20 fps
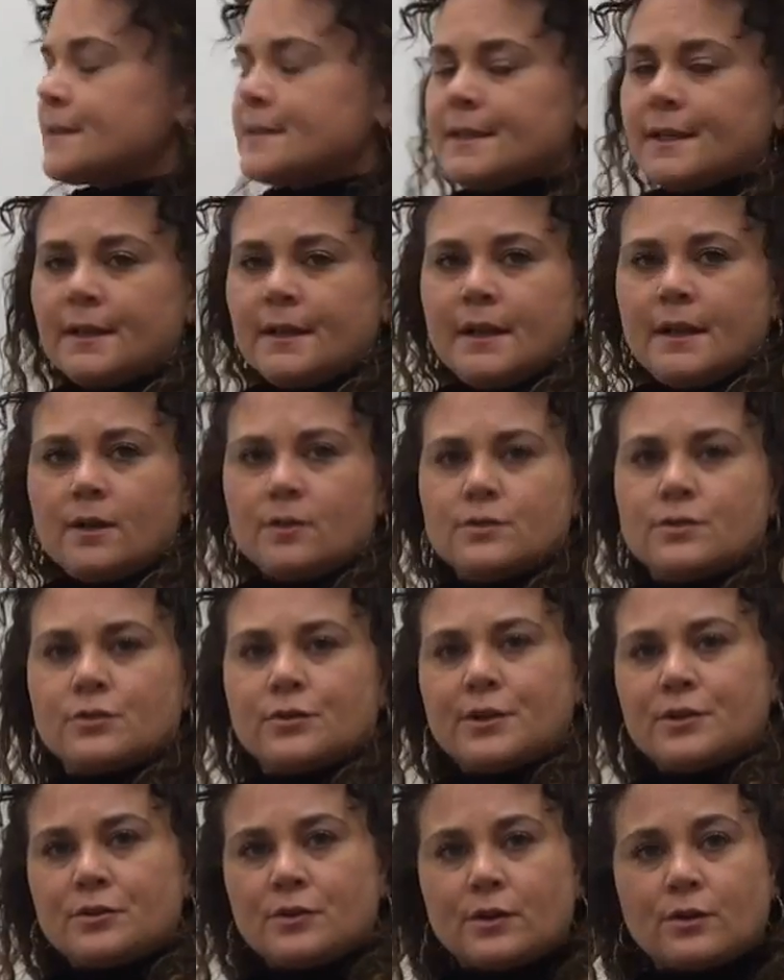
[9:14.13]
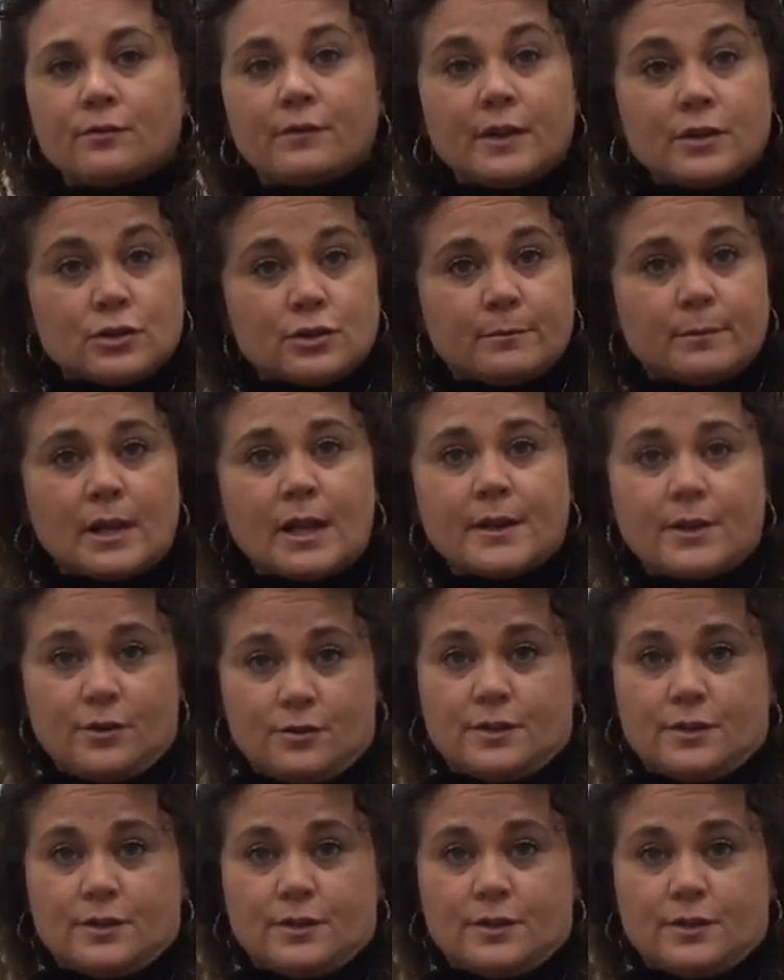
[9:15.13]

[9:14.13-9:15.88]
isn't in here during your intervention block.